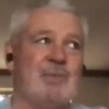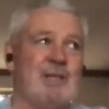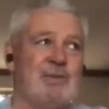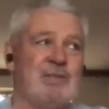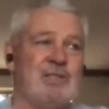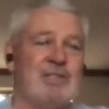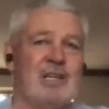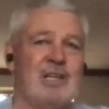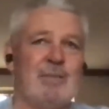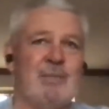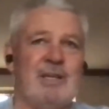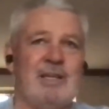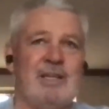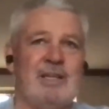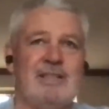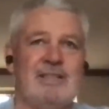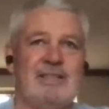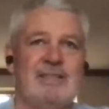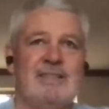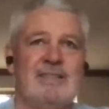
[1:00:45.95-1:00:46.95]
It was going to be
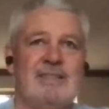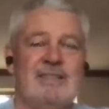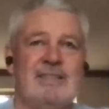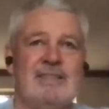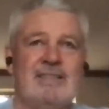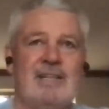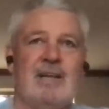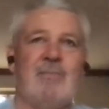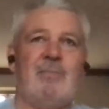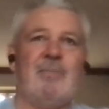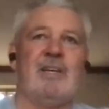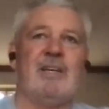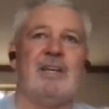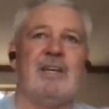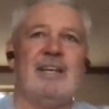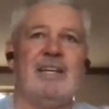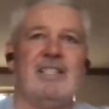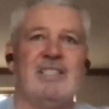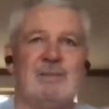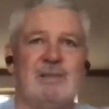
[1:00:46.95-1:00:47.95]
a big
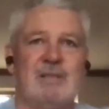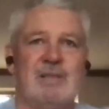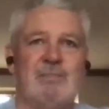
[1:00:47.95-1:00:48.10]
announcement,